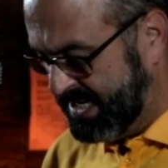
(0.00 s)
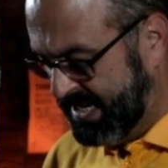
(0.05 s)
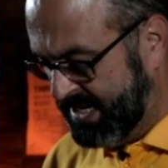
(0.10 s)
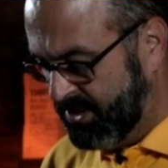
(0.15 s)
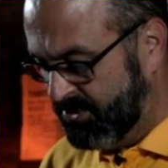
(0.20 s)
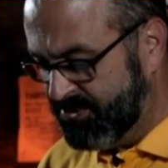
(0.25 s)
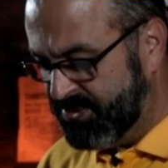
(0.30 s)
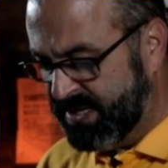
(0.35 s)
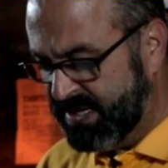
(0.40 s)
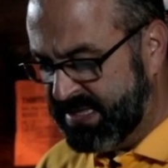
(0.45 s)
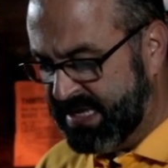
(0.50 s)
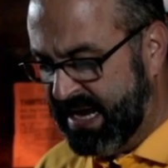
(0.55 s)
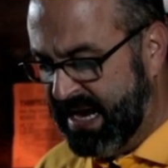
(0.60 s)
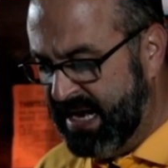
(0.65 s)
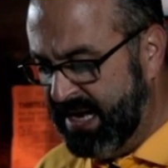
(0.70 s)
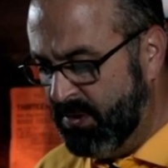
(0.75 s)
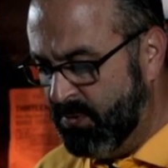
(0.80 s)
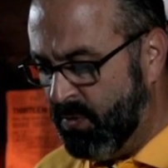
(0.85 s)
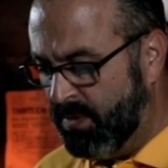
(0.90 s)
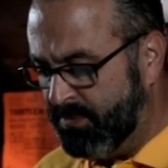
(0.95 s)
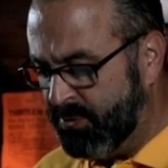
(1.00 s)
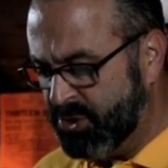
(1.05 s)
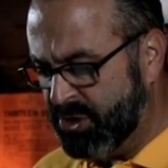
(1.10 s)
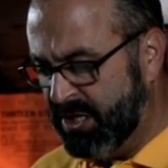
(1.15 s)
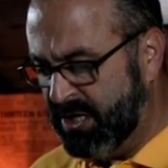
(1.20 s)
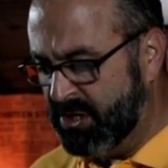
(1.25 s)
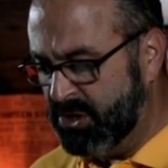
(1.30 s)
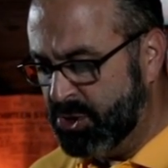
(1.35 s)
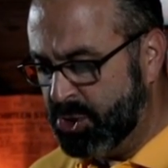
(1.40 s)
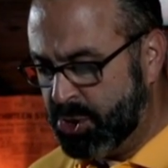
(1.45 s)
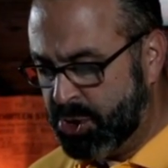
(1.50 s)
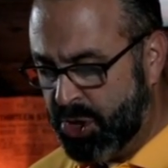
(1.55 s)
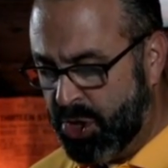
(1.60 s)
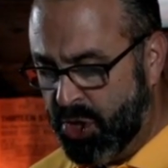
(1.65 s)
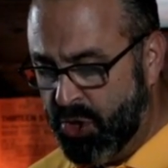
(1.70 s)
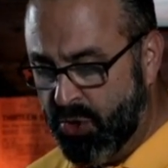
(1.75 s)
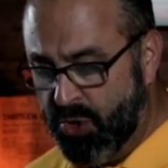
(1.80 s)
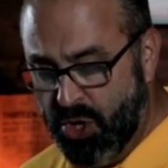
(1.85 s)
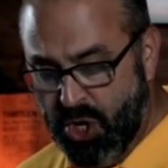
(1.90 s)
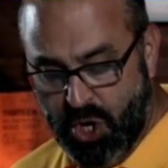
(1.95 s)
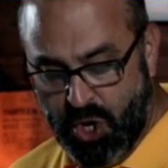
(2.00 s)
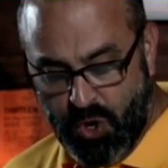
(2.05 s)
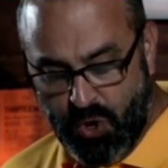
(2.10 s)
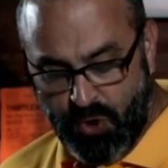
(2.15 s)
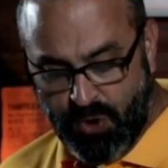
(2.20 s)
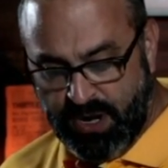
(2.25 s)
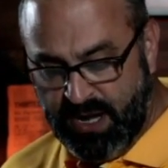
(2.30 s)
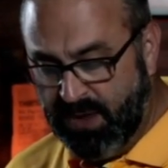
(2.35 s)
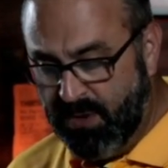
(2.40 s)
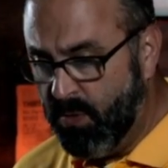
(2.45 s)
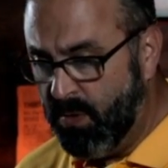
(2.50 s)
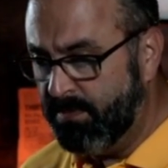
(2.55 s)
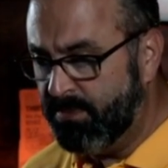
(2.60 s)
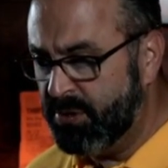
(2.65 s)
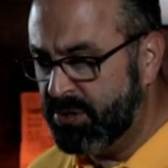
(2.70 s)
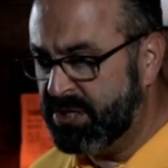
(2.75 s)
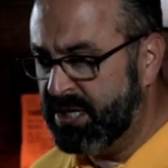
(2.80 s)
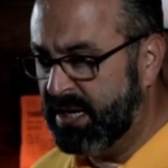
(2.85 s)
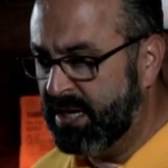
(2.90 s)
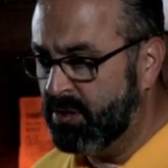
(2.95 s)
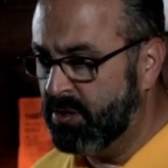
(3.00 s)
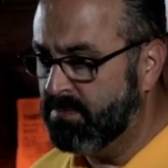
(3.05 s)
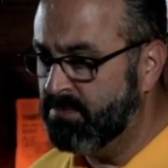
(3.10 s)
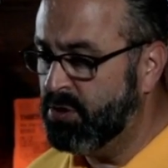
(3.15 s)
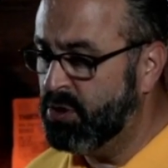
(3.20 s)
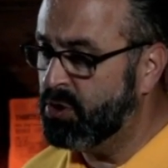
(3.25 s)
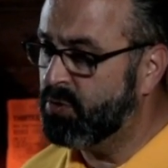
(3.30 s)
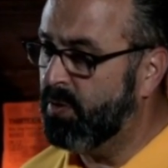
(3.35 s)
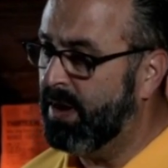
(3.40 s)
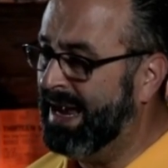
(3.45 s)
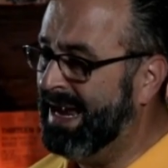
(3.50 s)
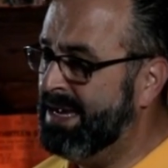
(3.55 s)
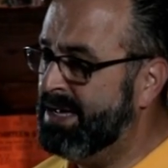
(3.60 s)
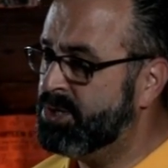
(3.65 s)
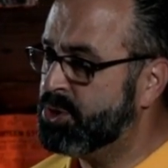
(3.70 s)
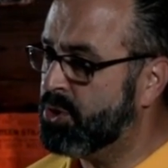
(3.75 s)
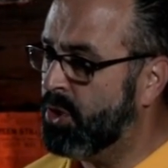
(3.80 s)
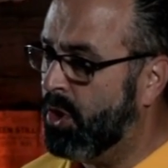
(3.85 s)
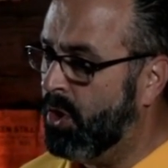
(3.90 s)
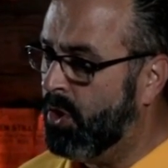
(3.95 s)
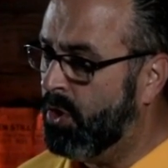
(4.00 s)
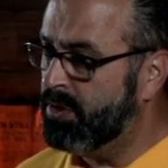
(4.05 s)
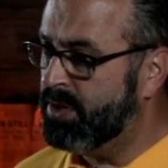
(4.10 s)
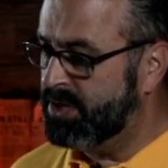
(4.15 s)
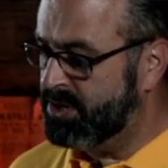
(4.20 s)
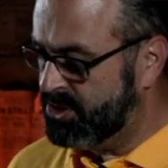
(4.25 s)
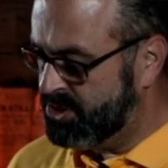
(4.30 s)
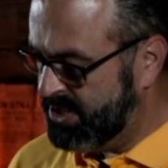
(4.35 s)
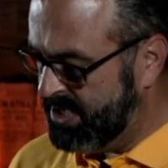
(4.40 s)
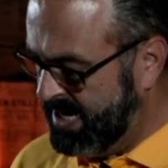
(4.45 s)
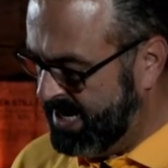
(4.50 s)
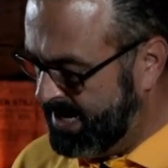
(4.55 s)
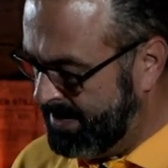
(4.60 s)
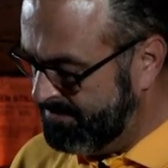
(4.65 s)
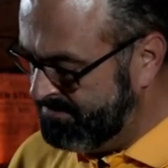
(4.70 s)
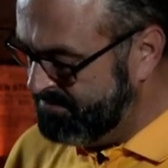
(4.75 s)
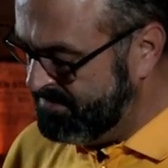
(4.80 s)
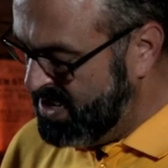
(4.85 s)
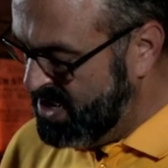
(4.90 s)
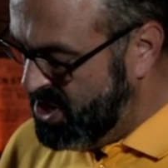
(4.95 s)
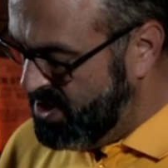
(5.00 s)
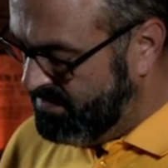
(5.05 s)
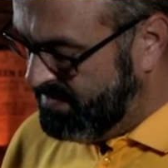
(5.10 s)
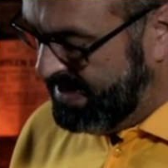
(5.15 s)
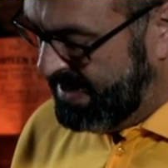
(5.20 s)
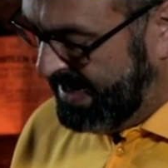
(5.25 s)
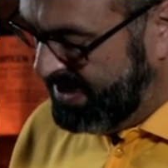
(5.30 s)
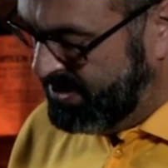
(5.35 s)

and I don't think that any one particular show or any one particular book will answer all that is there. But I